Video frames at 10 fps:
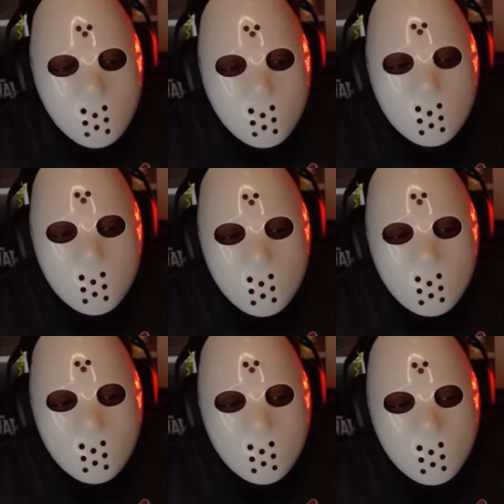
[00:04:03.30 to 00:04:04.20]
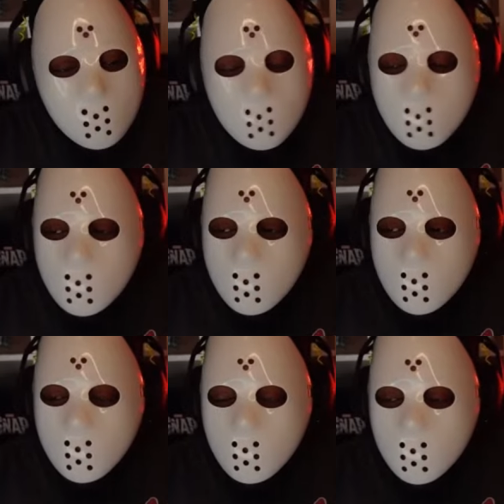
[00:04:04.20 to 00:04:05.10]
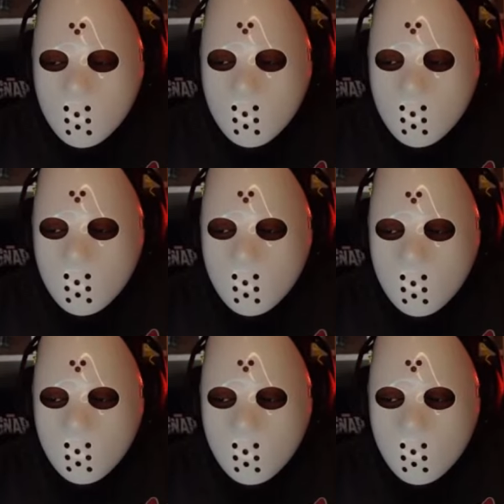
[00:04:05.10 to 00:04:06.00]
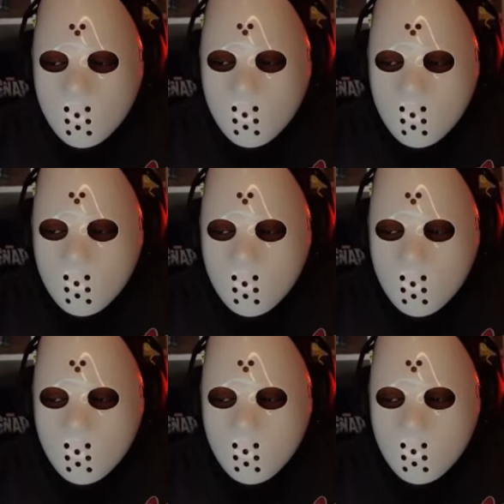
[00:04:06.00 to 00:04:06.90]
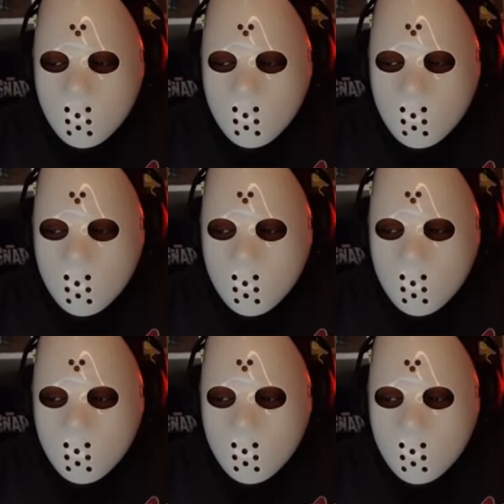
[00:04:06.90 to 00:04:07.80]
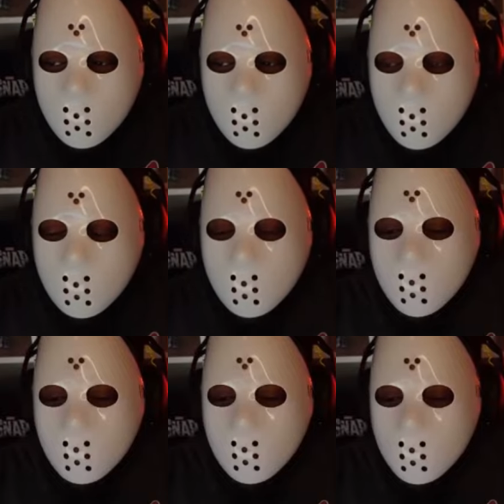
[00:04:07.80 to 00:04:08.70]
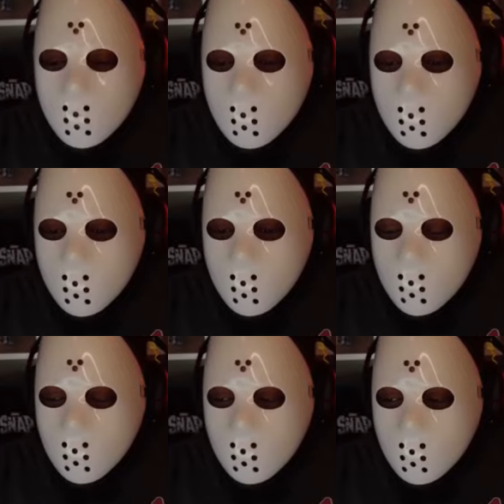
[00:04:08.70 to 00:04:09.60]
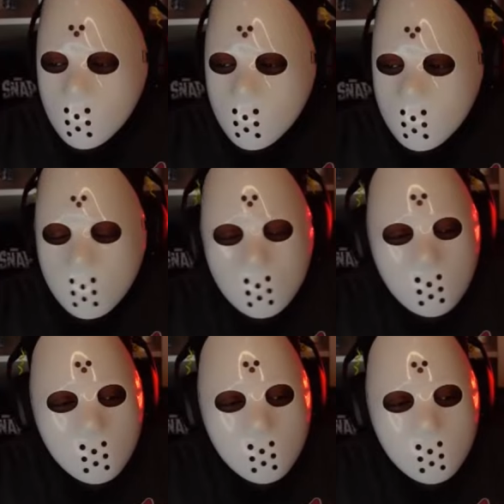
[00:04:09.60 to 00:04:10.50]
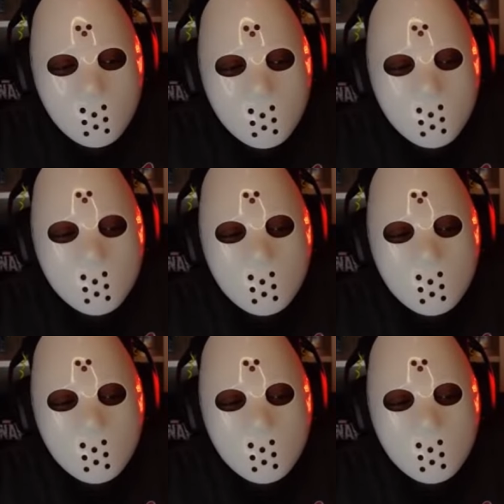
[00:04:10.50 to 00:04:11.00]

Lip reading: (silent)